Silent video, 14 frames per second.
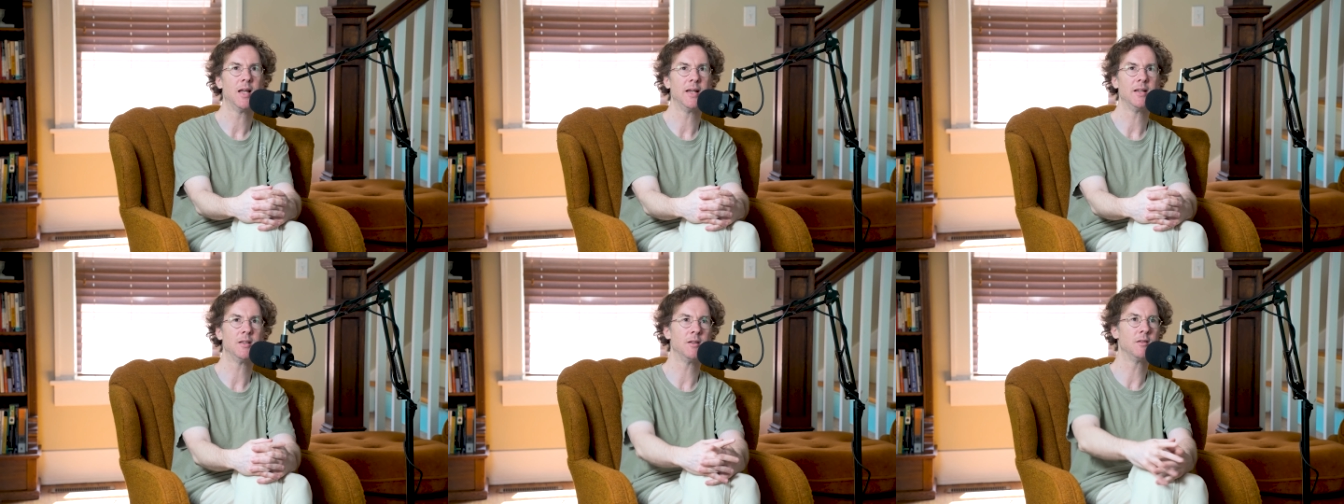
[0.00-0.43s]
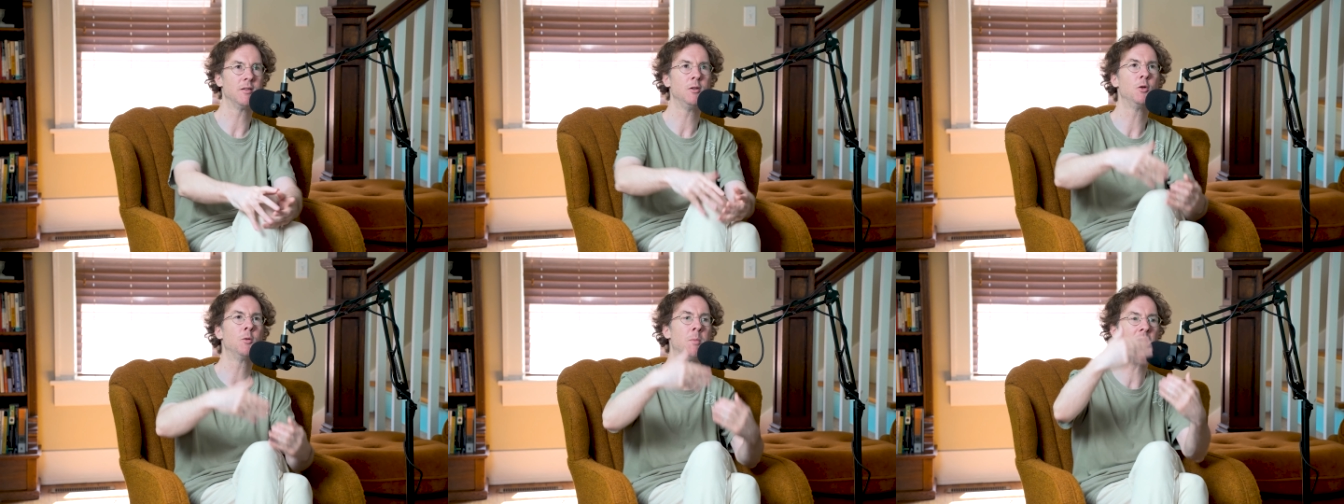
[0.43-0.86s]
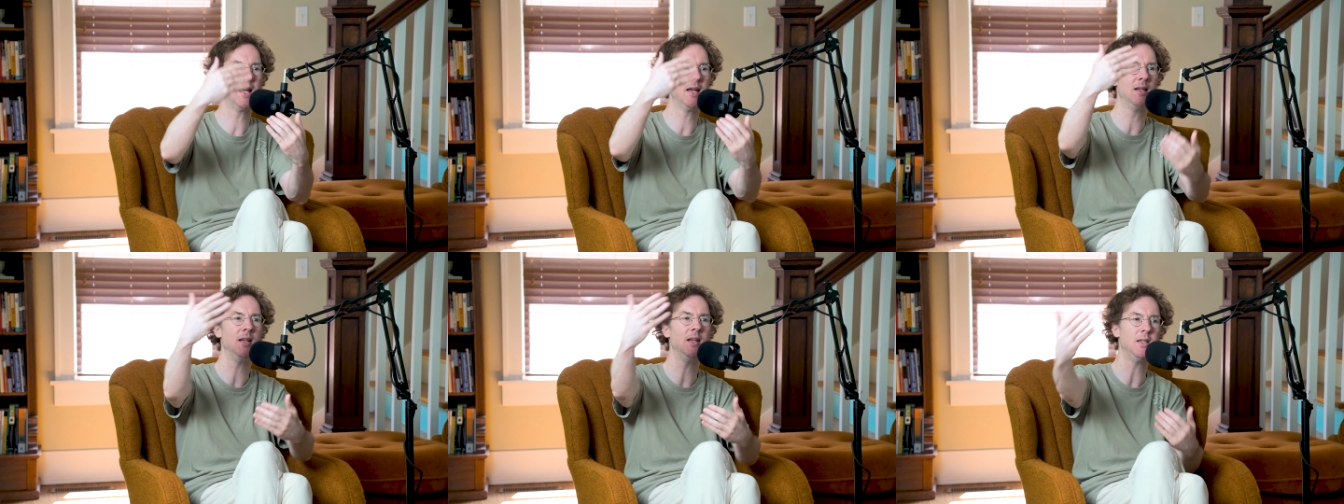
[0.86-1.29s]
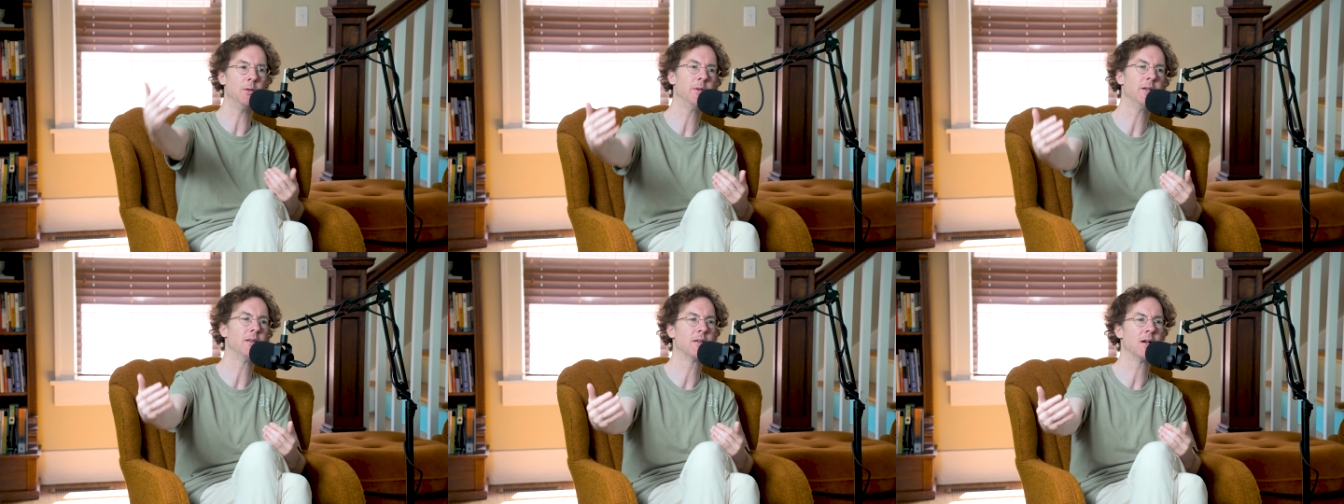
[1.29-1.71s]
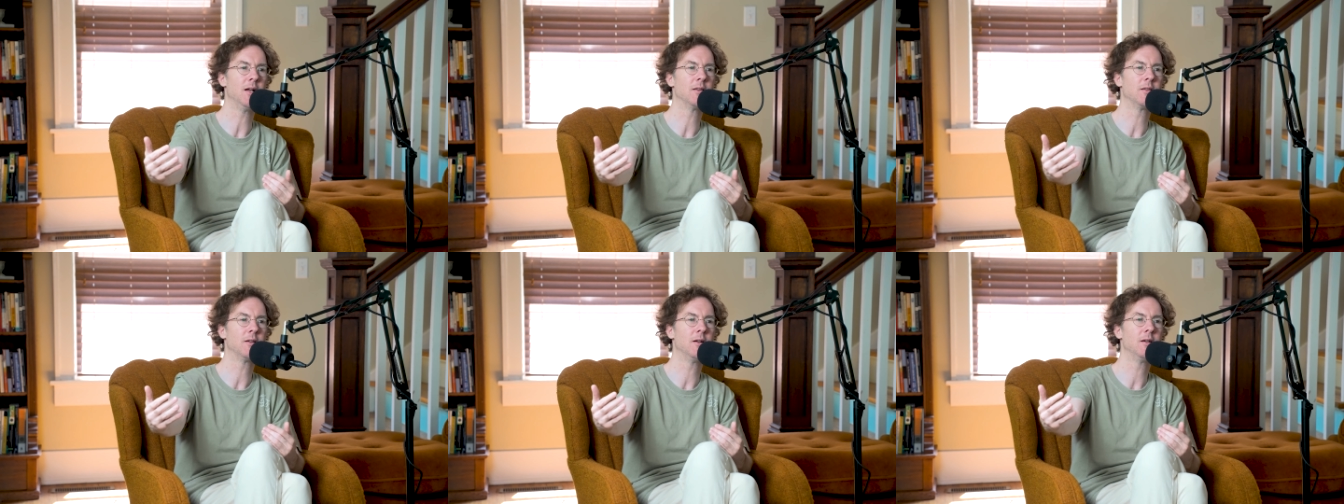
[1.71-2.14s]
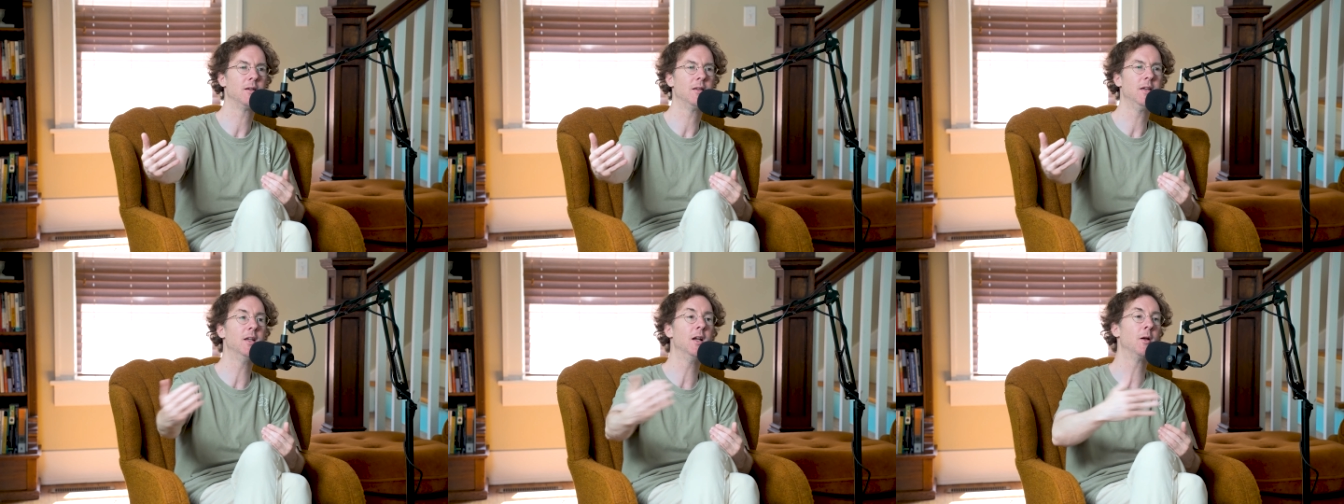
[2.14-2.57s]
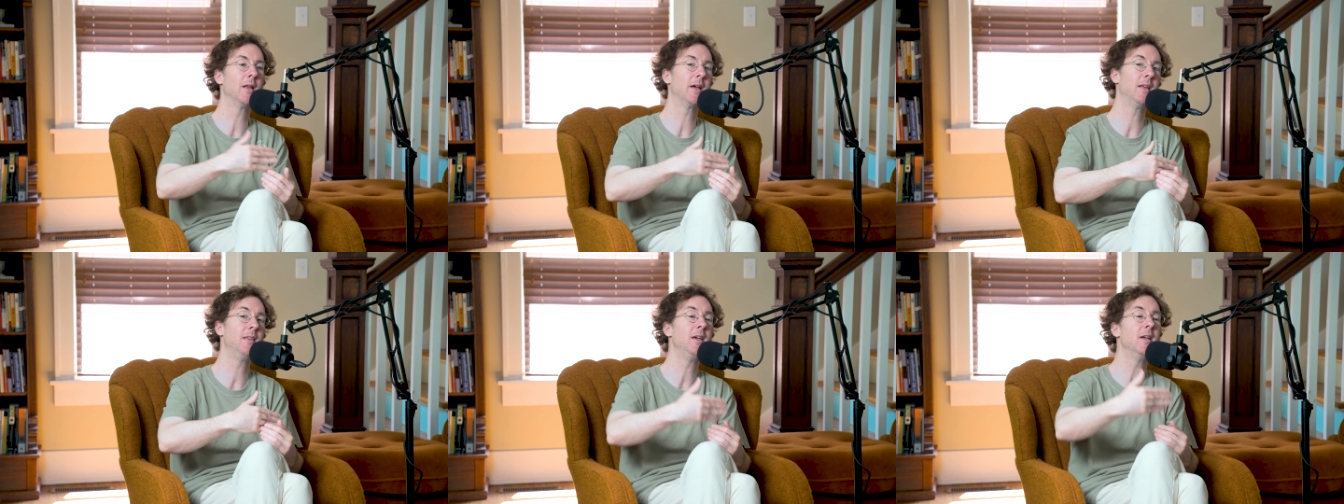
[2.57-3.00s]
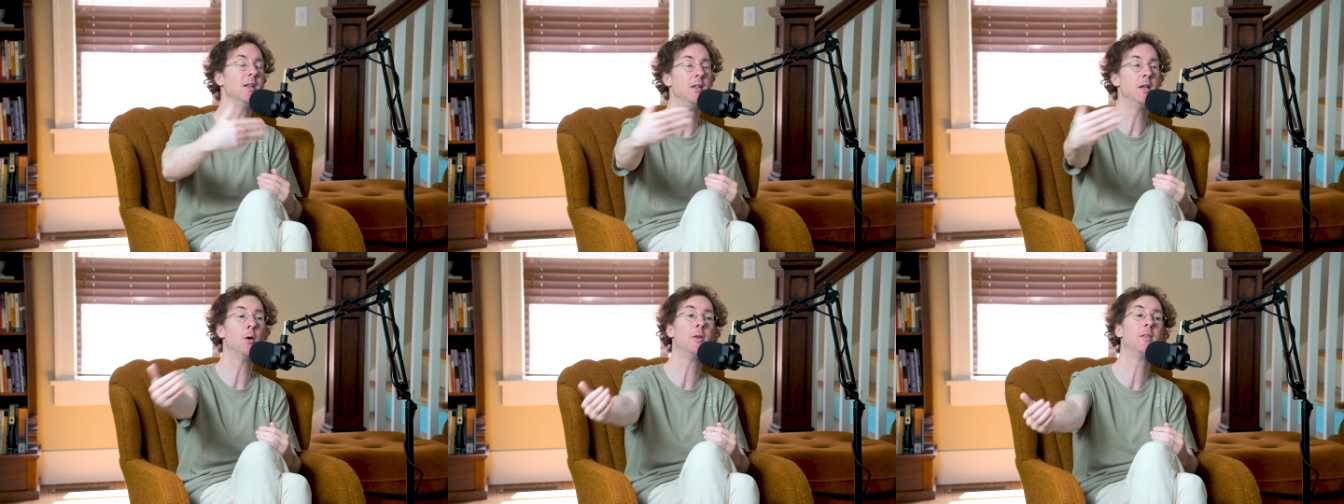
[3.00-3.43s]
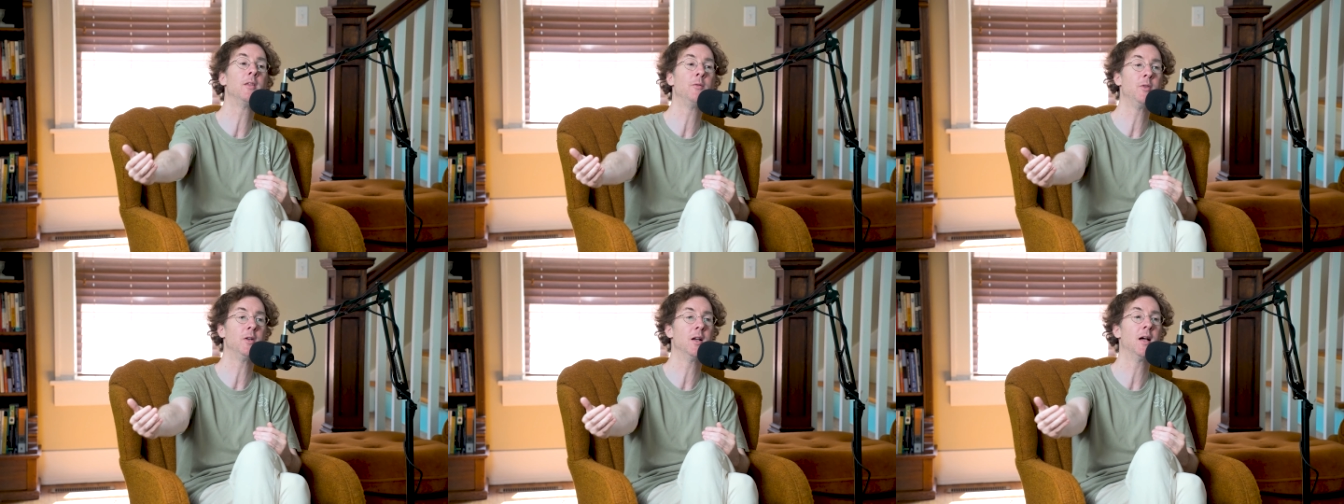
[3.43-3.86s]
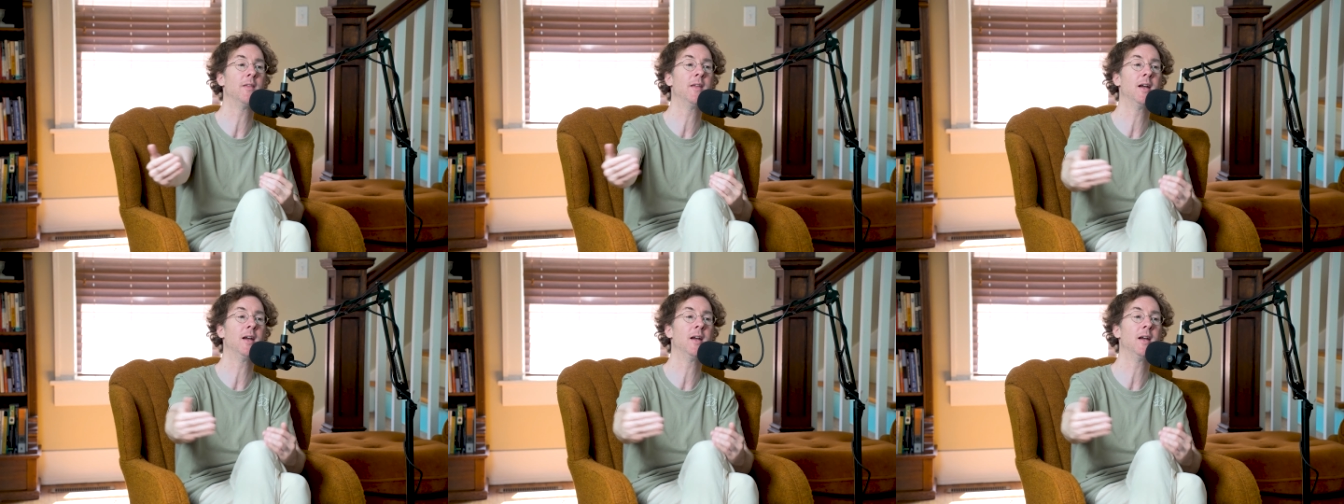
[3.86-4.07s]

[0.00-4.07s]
like, does Luke Bryan need you at his concert? You know, like, is he going to notice if you're not